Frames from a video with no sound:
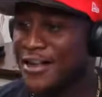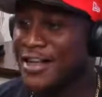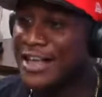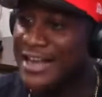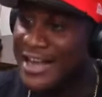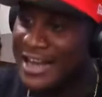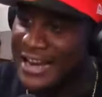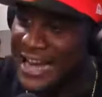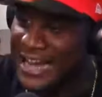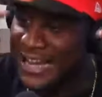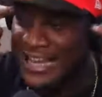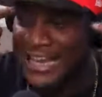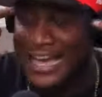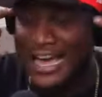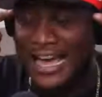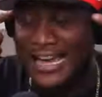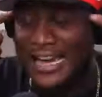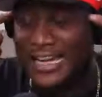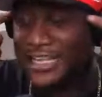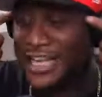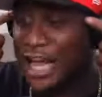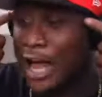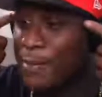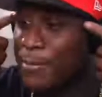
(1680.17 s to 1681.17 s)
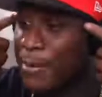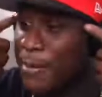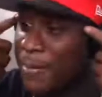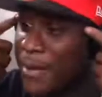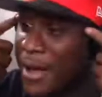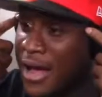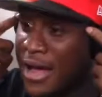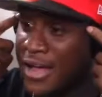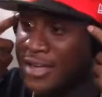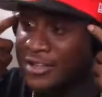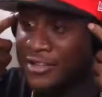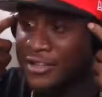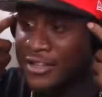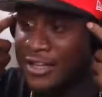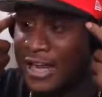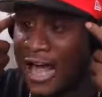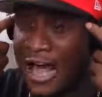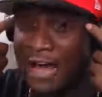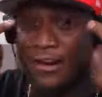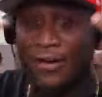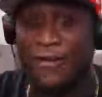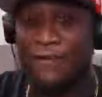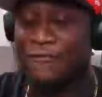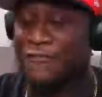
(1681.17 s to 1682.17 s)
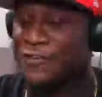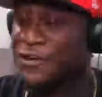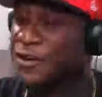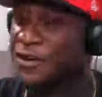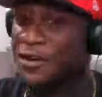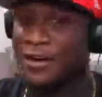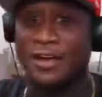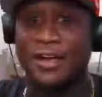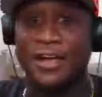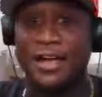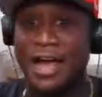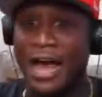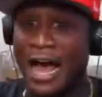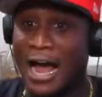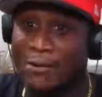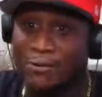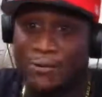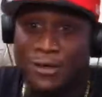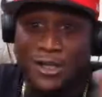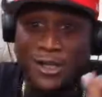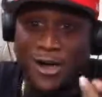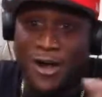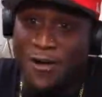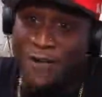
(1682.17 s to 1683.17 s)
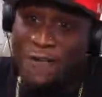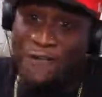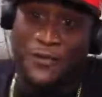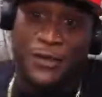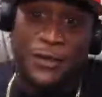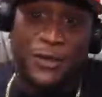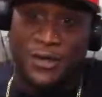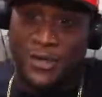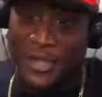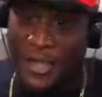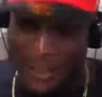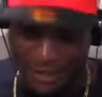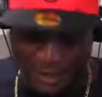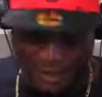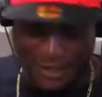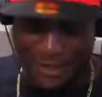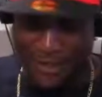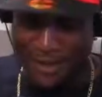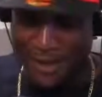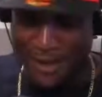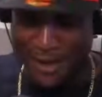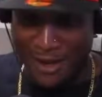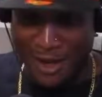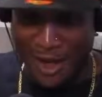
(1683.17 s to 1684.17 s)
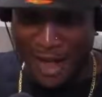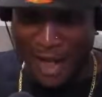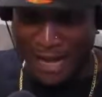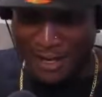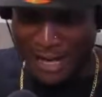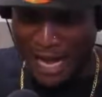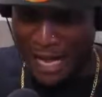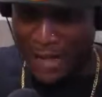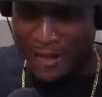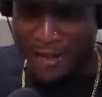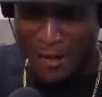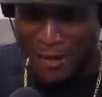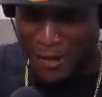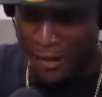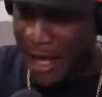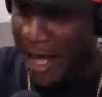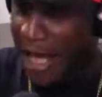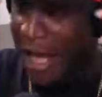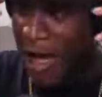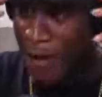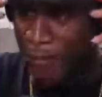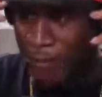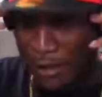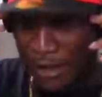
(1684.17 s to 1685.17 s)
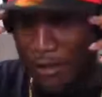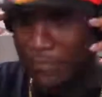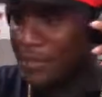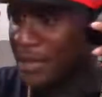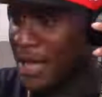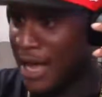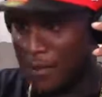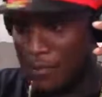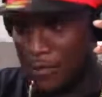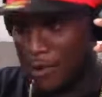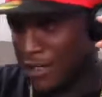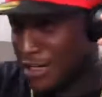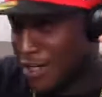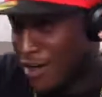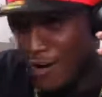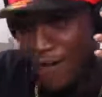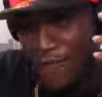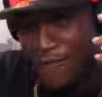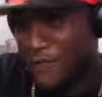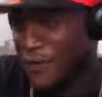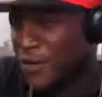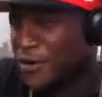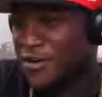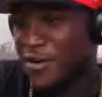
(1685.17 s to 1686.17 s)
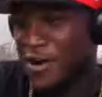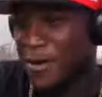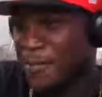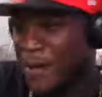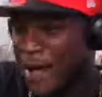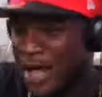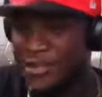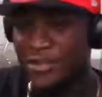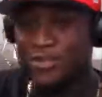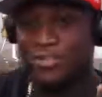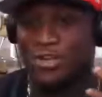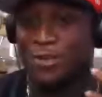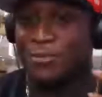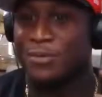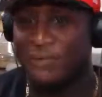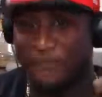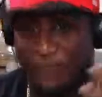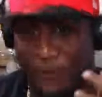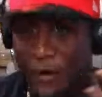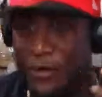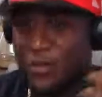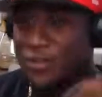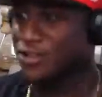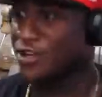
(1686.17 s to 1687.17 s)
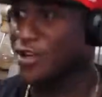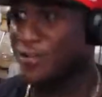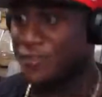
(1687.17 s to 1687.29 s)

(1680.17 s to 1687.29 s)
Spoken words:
And I can have that type of mindset. I don't fear. I really don't fear nothing. I know God with me. I really don't fear no more. I used to be fearing stuff.